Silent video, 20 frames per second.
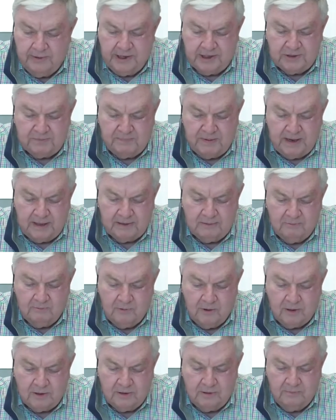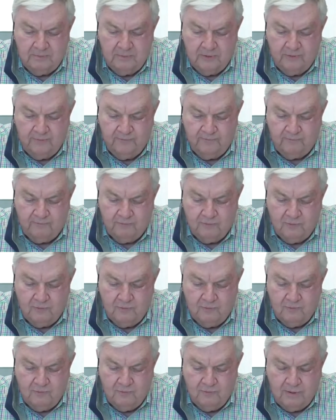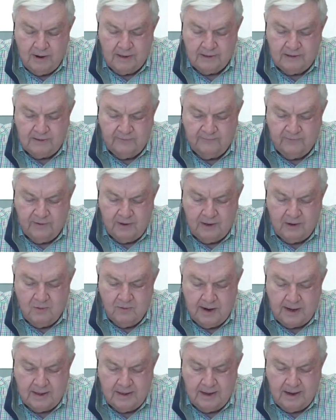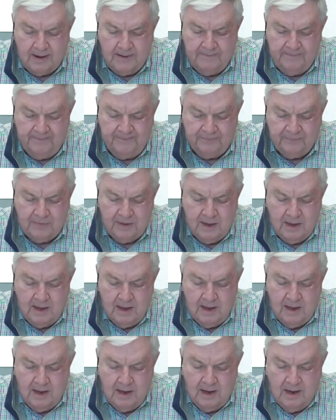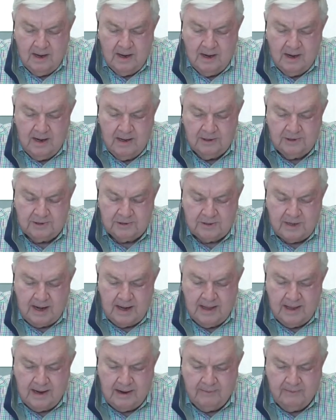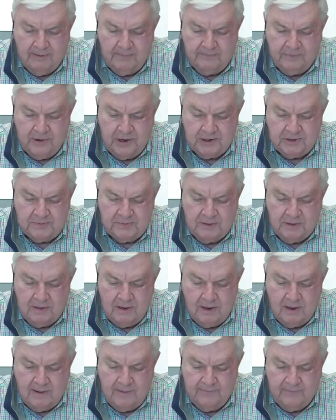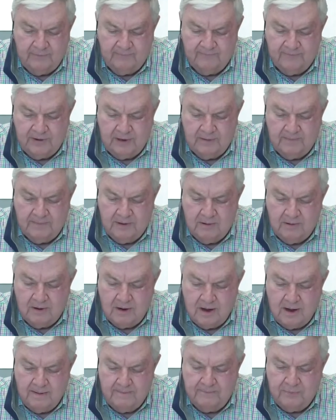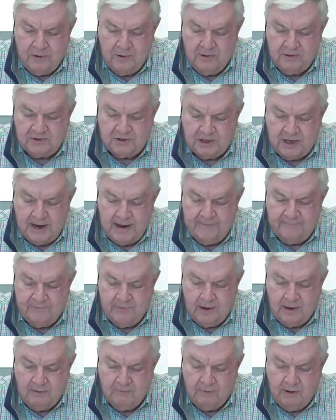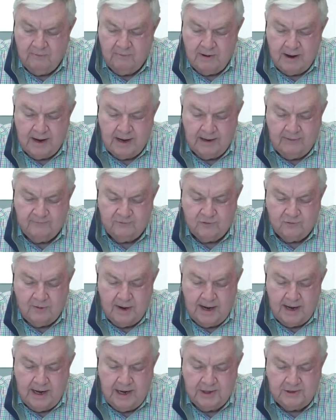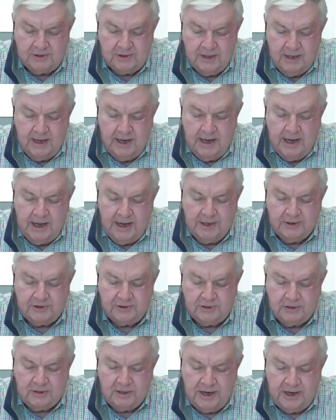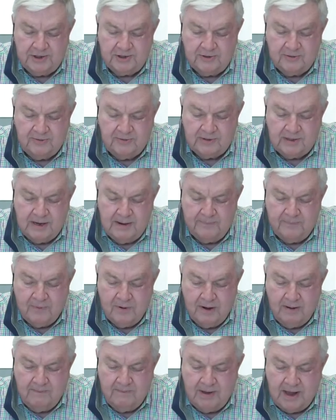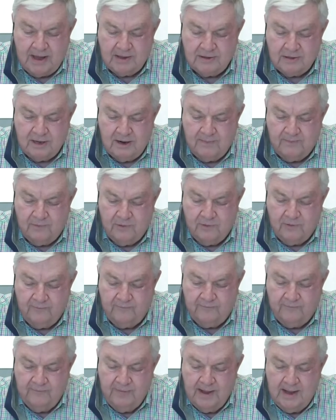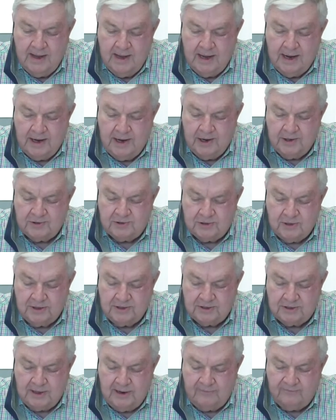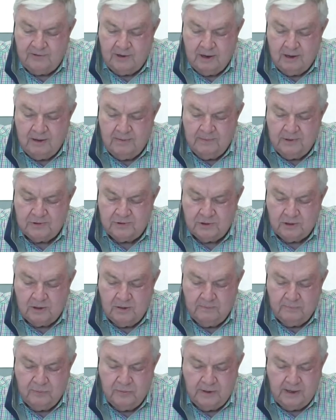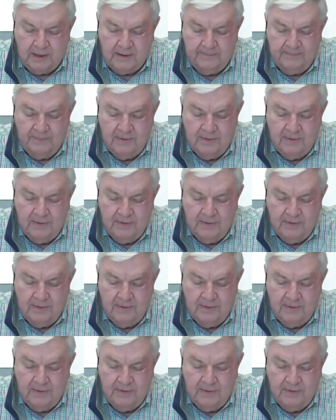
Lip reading: we expect the work to move relatively quickly. Skylight replacement. All of the fundamental components, scaffolding, rerouting of drainage, installation of the temporary bathtub roof, and necessary safety elements are complete.